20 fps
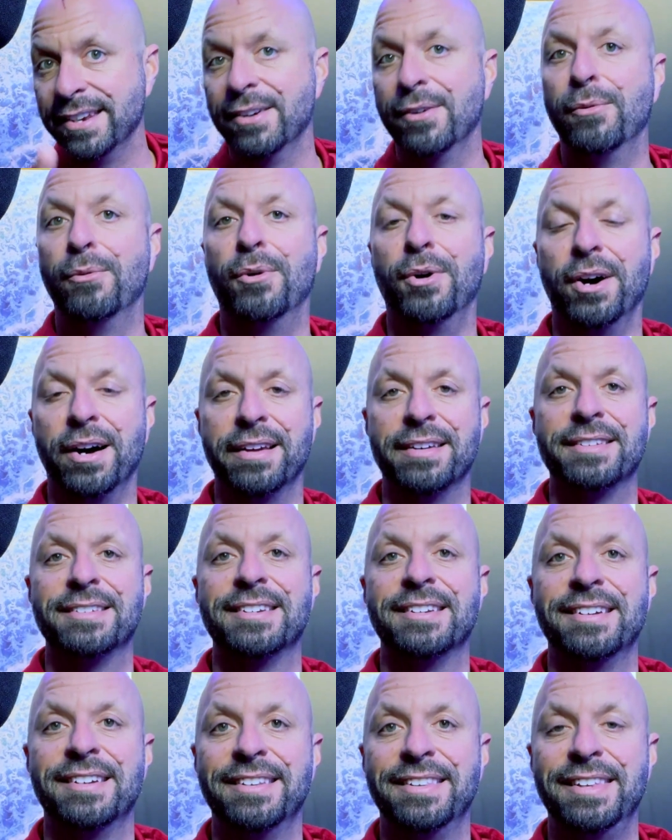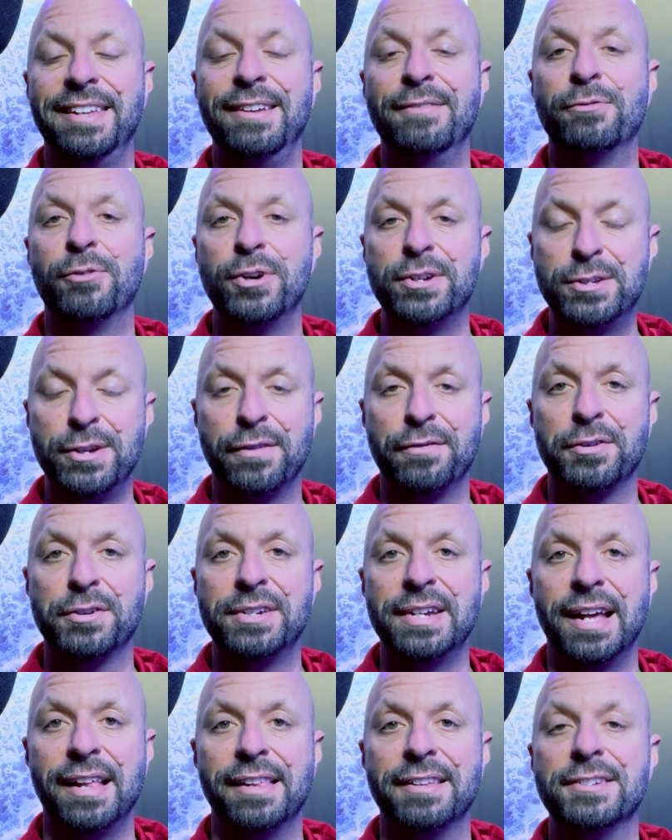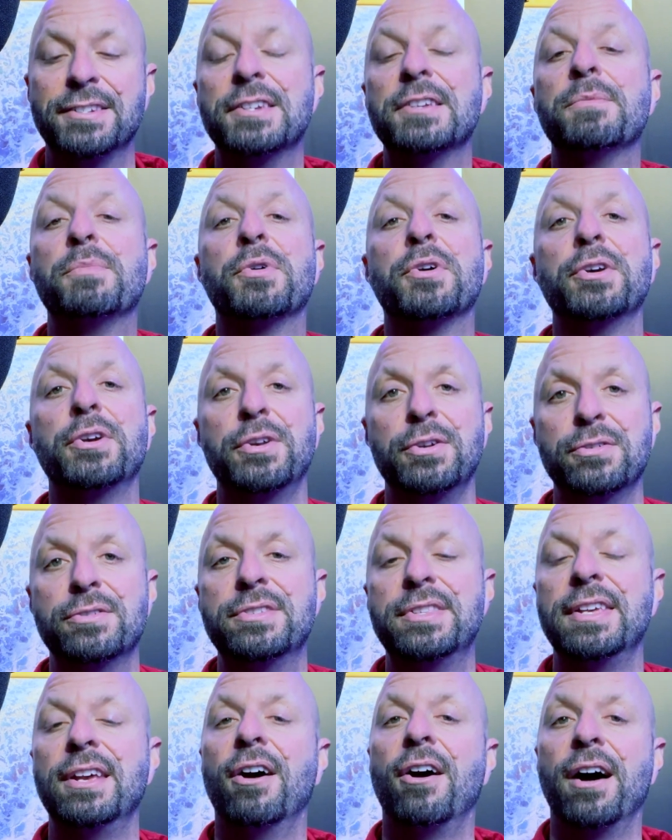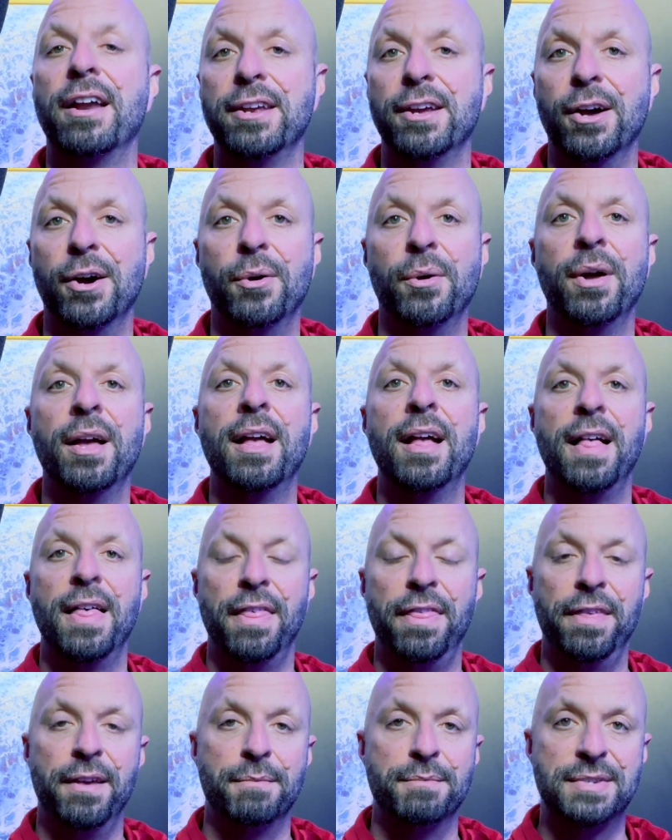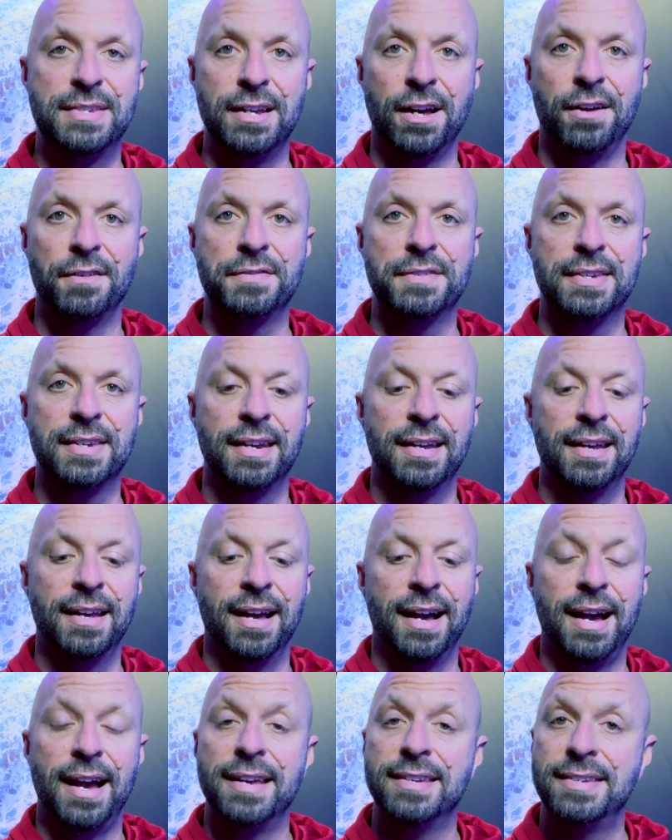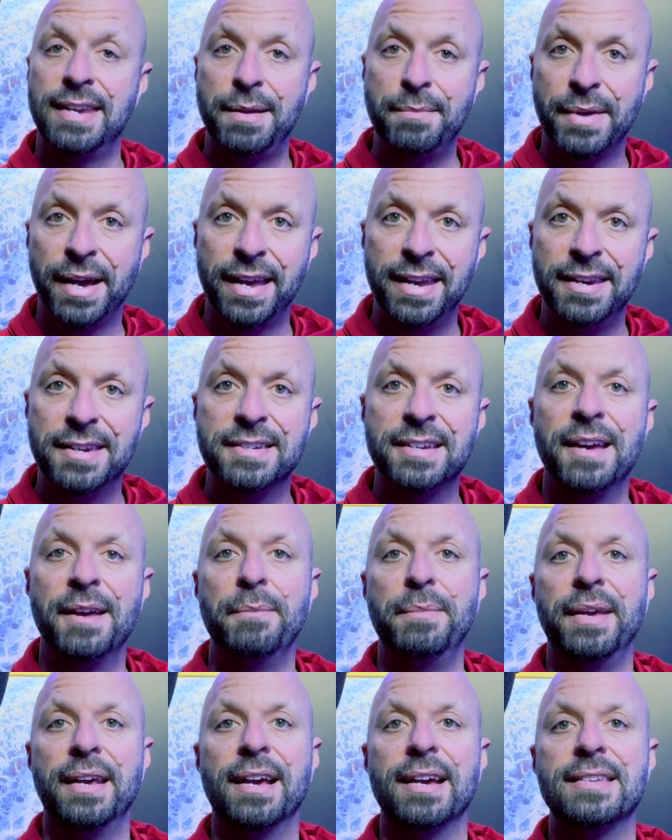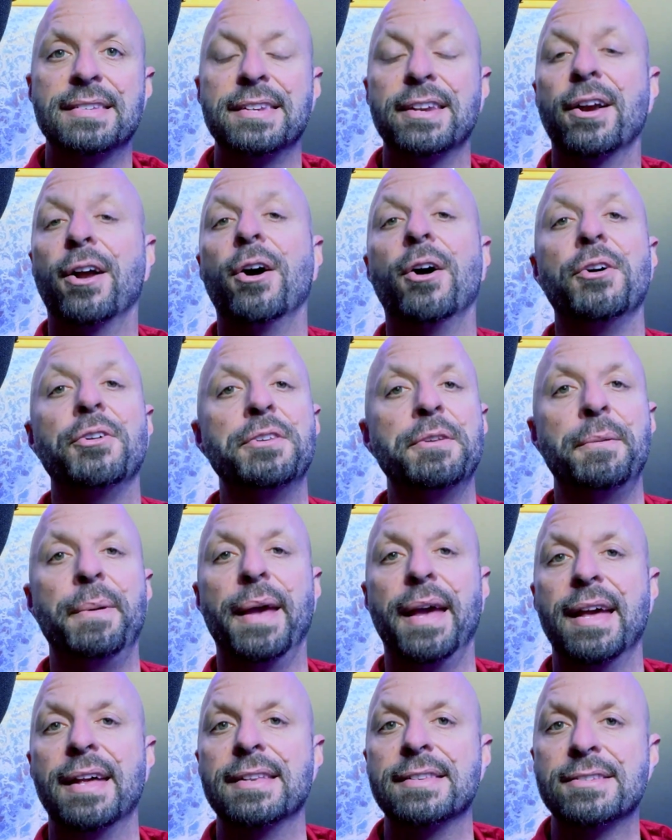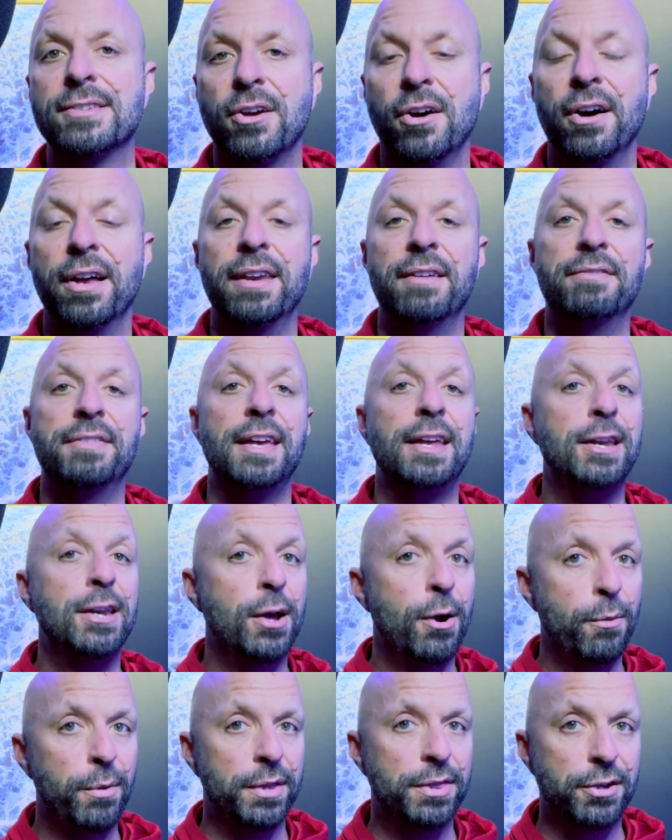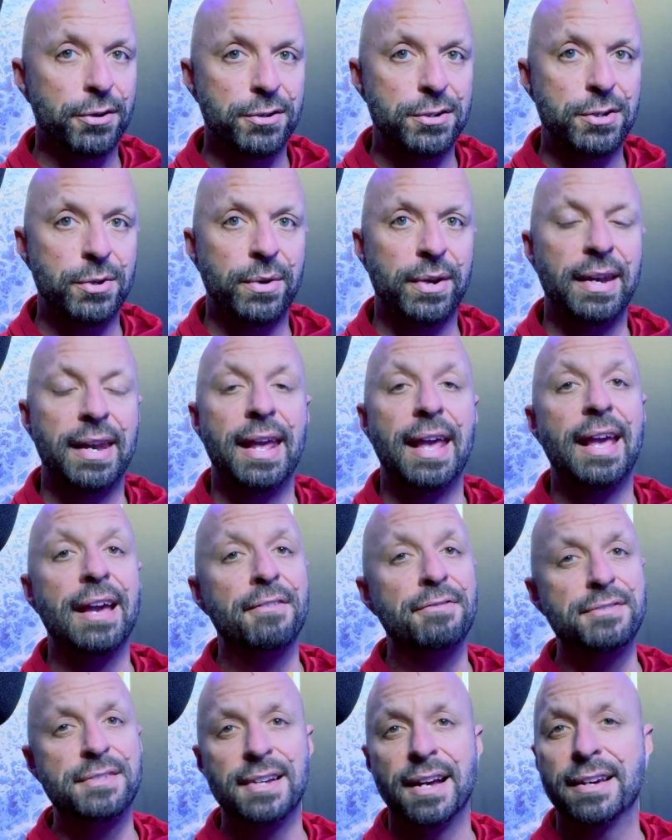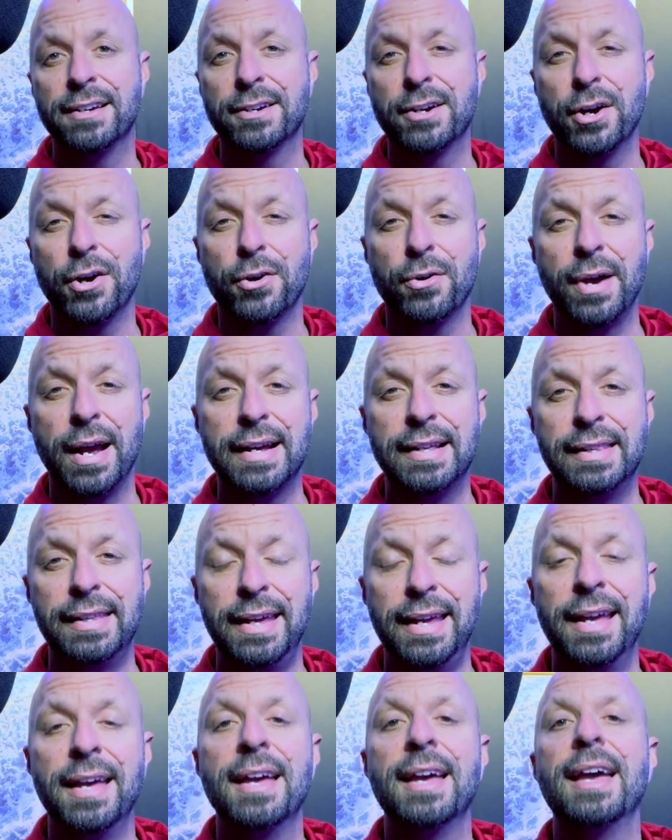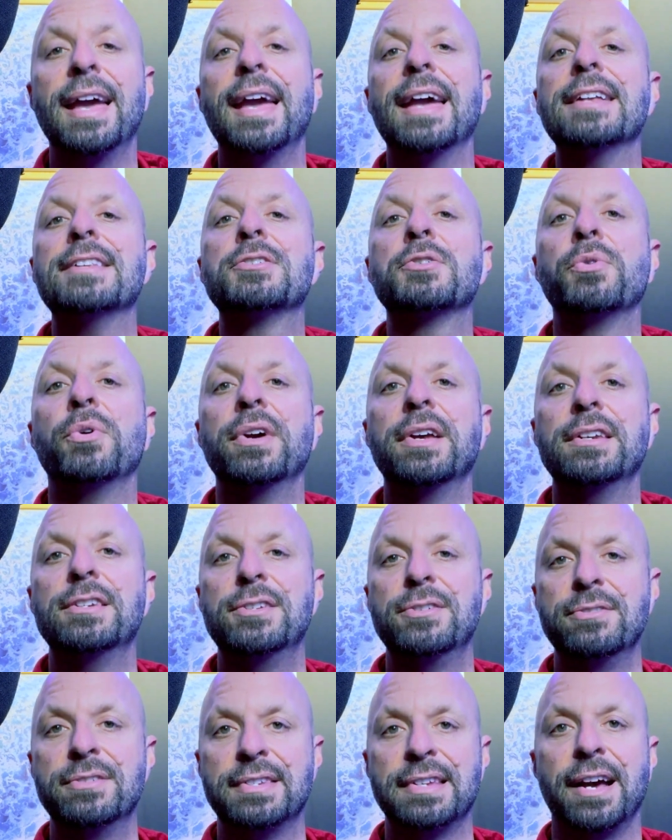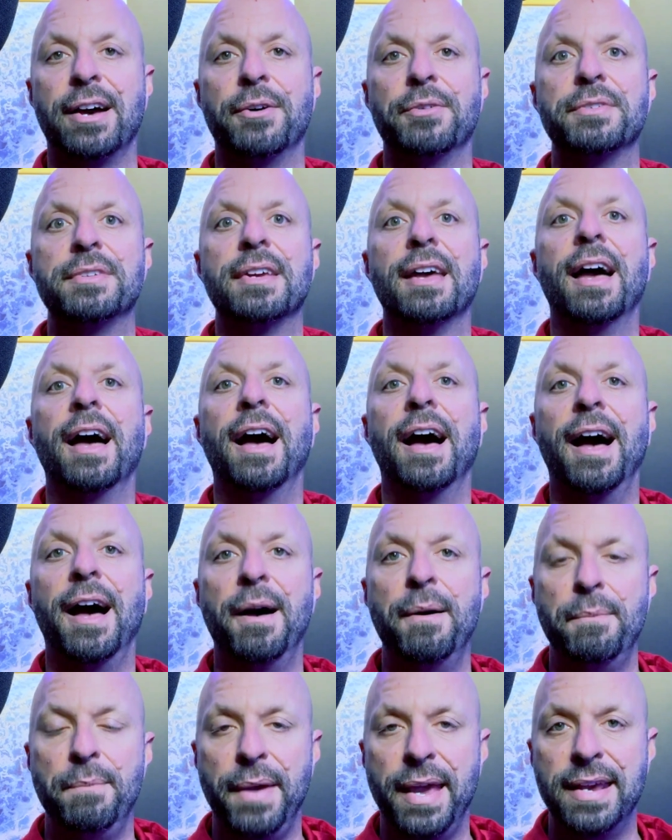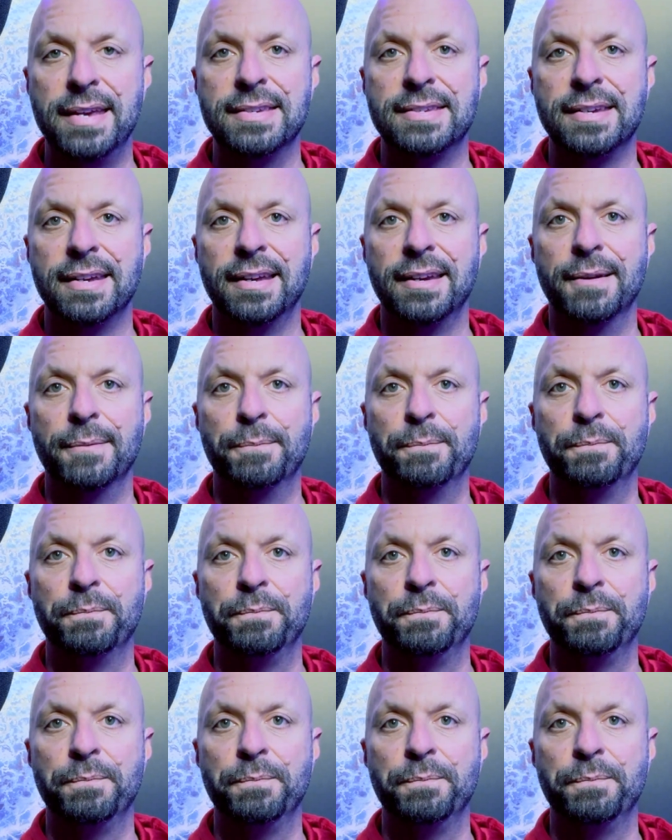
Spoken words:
want the voiceover talent to produce the audio themselves. I say might because it all depends on if they know what they're doing. If done correctly, it's going to sound amazing.